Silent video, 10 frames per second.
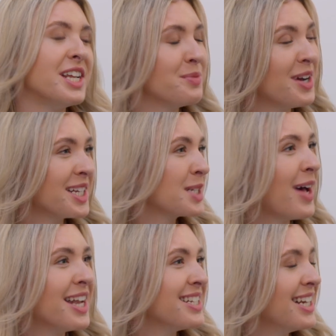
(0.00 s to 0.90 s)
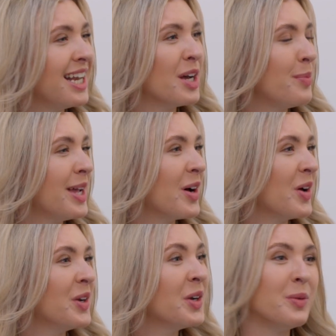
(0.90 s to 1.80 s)
do you mind expanding a little bit
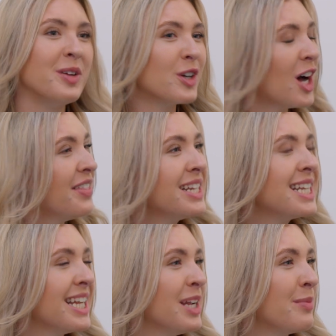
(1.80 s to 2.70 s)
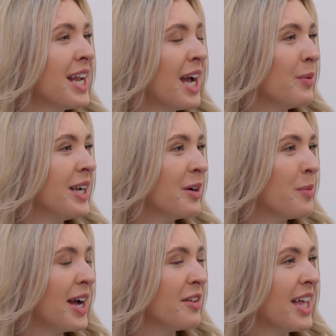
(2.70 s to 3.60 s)
on who we've got in the team and how we go
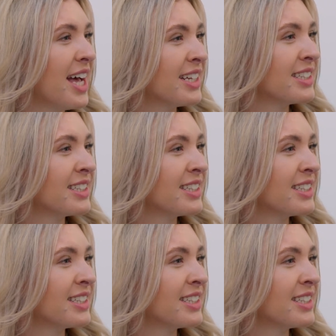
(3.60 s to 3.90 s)
about that?